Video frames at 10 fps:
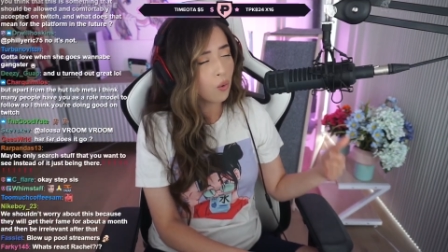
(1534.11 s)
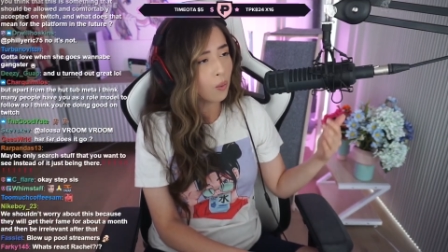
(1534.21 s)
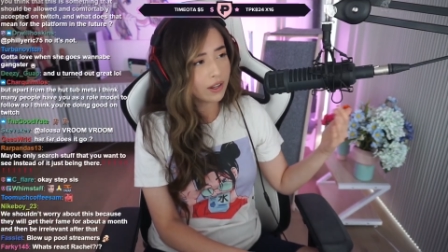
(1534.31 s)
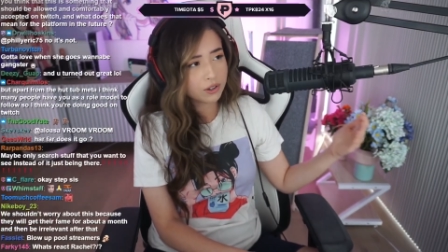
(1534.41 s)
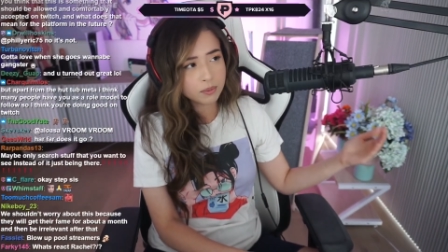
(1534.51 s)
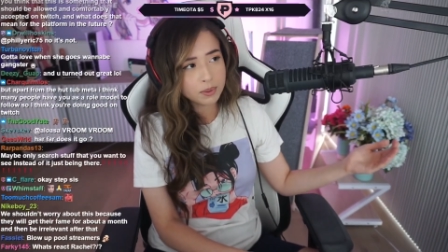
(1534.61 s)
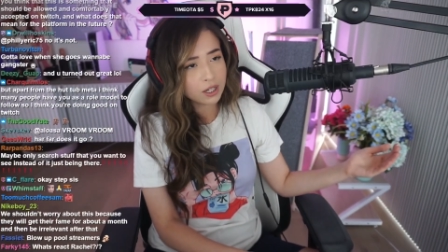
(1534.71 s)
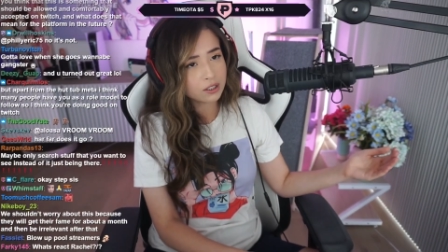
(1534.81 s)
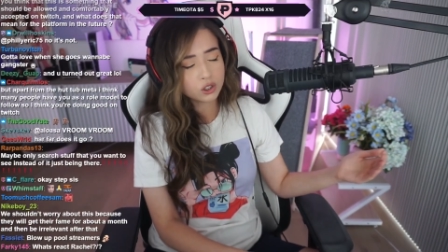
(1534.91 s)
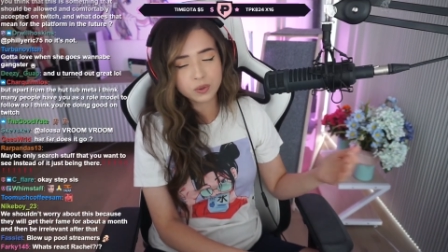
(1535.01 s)
whether it be
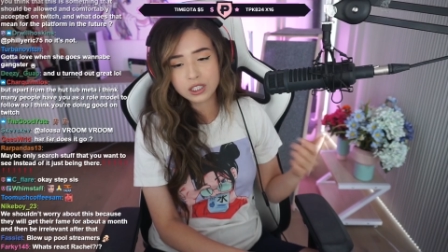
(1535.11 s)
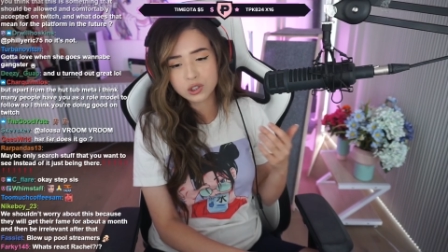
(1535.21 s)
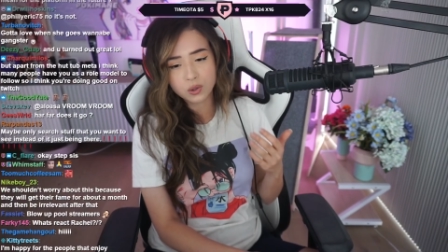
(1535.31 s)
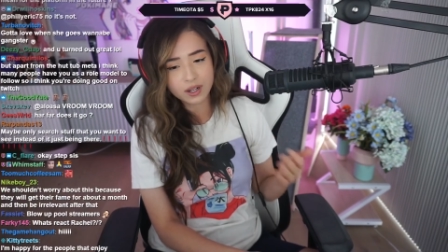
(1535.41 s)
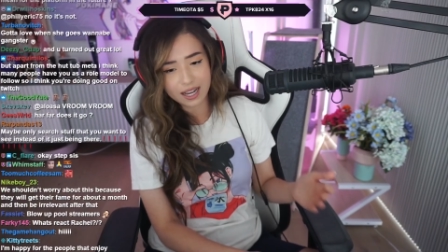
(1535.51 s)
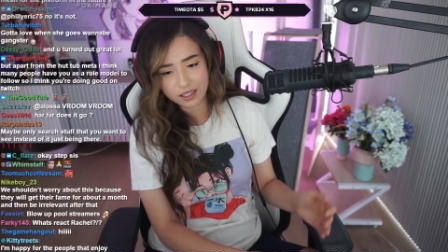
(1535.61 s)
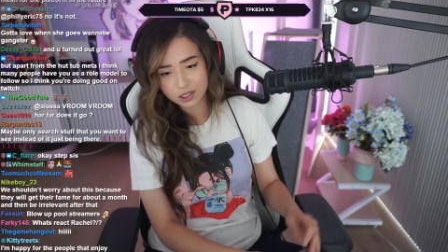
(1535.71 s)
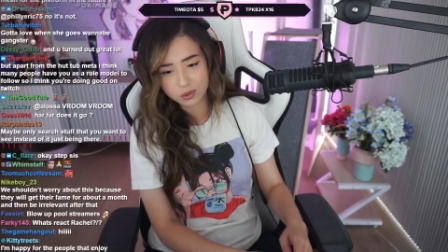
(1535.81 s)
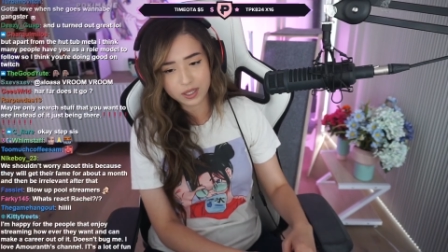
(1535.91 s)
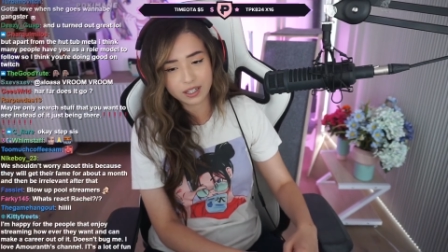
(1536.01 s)
on Twitch or
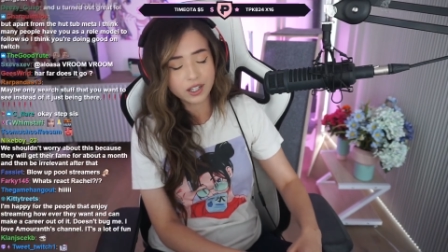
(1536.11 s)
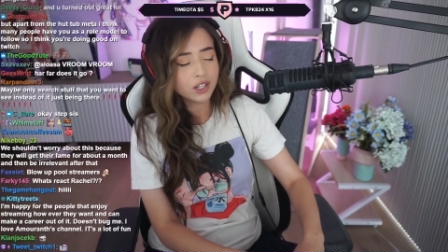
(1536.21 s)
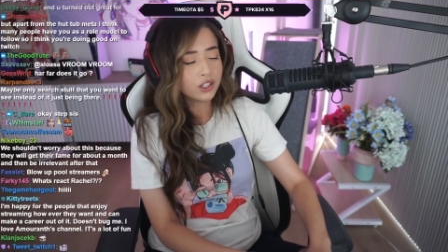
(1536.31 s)
elsewhere.